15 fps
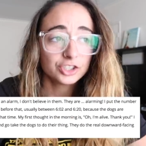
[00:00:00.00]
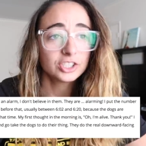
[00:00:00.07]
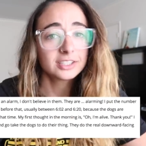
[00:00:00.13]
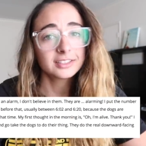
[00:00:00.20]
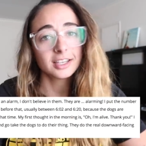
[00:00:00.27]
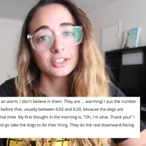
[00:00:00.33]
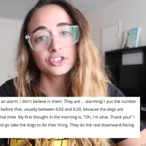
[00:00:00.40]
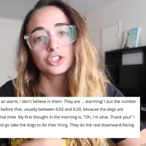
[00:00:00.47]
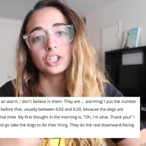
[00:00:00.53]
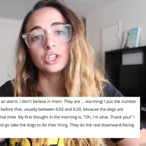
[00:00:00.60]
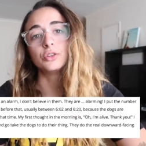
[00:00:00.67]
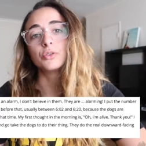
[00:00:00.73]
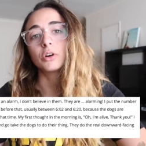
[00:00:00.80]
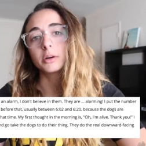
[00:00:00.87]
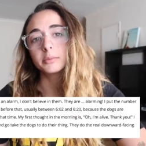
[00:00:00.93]
She says
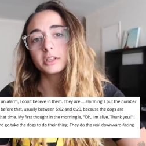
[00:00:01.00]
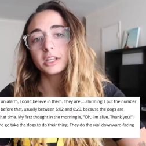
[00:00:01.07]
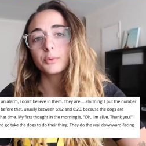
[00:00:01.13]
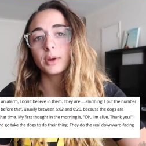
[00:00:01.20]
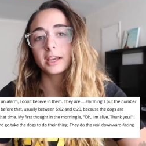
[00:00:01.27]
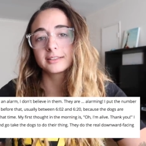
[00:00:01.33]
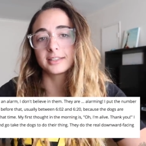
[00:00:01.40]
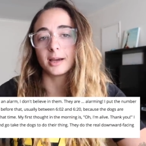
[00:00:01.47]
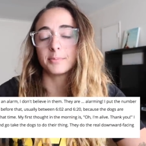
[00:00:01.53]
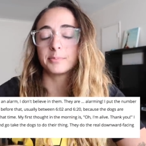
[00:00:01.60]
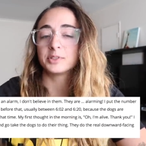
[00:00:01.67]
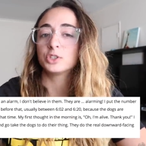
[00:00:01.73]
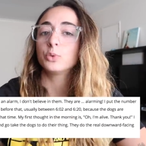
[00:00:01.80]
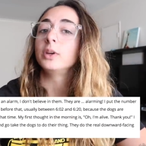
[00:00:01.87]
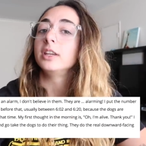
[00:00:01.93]
she normally wakes up
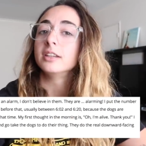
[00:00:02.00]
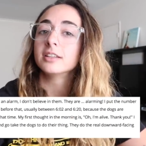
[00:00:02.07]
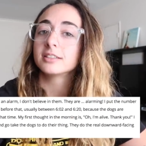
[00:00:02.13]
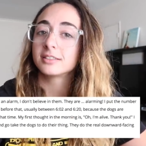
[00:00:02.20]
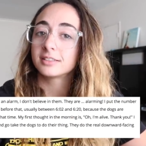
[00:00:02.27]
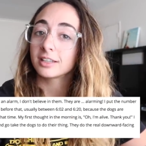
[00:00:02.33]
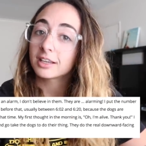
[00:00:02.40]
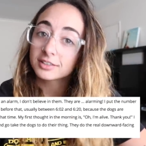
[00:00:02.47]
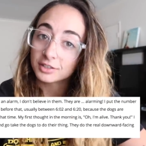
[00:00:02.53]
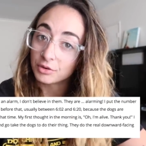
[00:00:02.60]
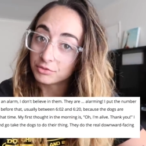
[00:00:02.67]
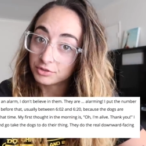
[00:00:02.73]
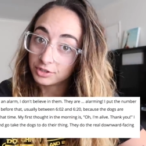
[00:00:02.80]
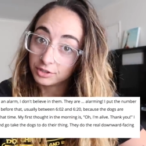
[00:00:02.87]
between six oh